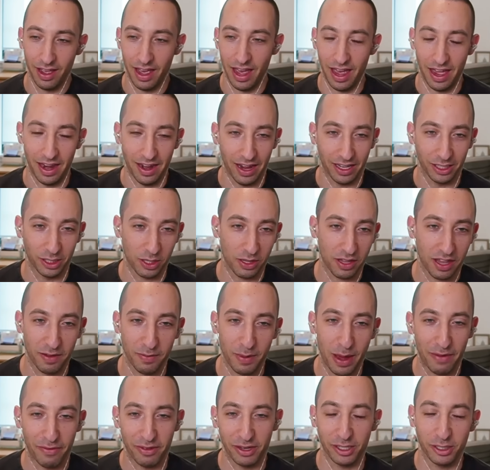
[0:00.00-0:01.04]
And I just am
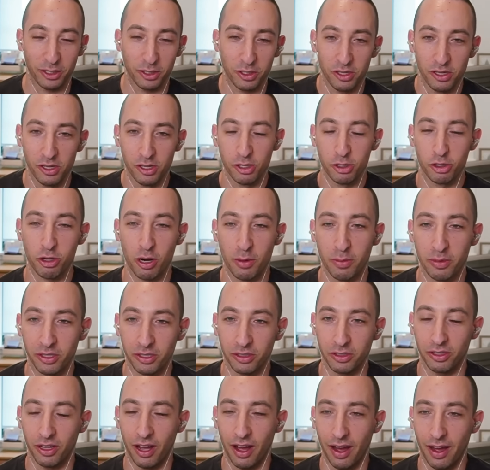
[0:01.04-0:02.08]
having
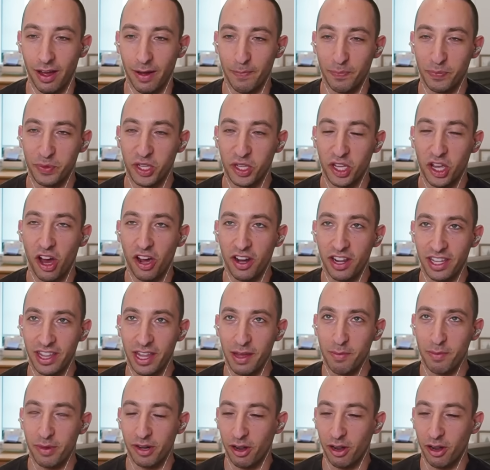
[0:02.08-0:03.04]
trouble cutting them.